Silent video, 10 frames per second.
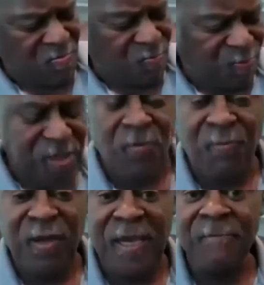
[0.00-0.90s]
pinto
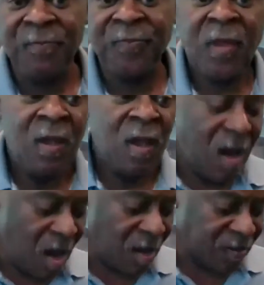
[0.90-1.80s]
bean.
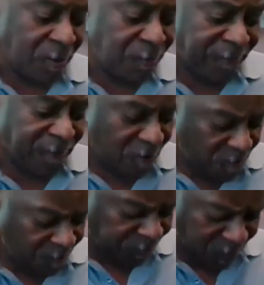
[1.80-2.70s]
Some
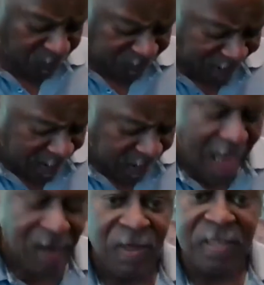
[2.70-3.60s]
people, you'll find a
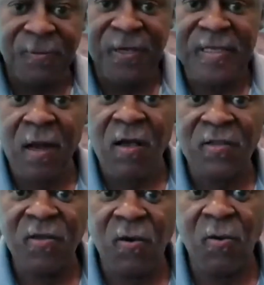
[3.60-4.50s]
lot of recipes that
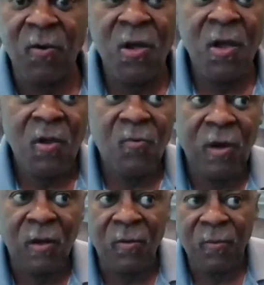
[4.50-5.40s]
also
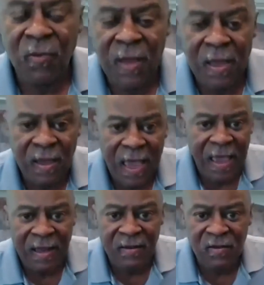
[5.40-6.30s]
will
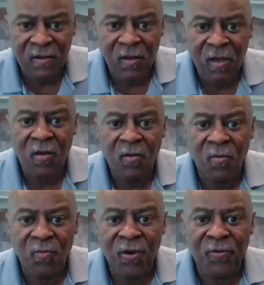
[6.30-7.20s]
add
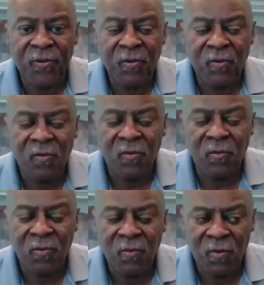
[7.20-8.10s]
both
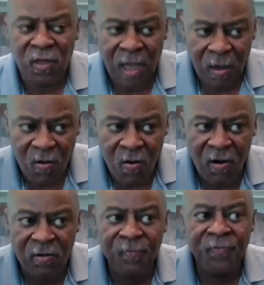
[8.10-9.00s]
yellow
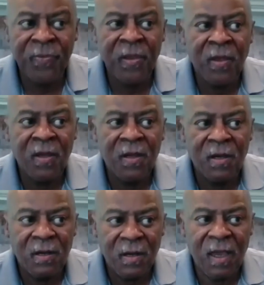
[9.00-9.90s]
corn
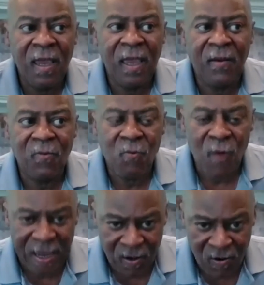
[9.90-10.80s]
and
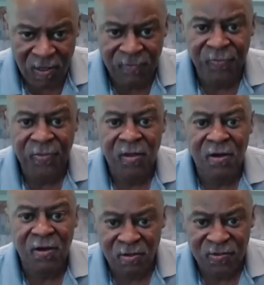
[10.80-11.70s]
white corn,
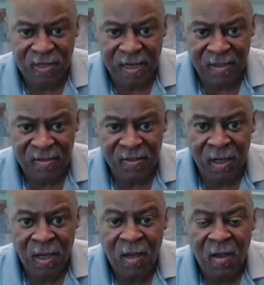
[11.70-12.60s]
kernels, that is.
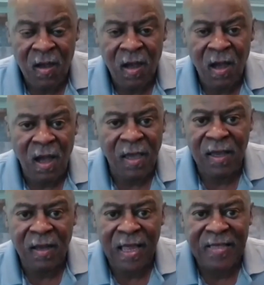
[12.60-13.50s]

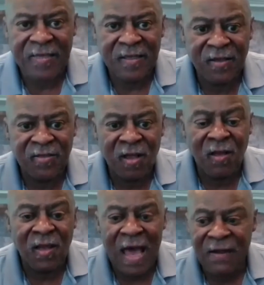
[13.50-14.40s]
And like I said, there's a
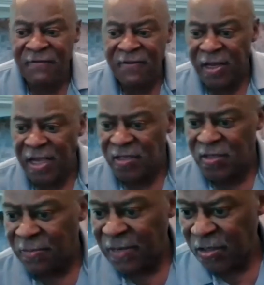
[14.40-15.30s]
lot of
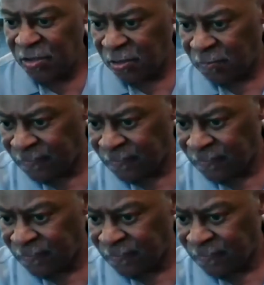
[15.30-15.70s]
variations. I'm not sure.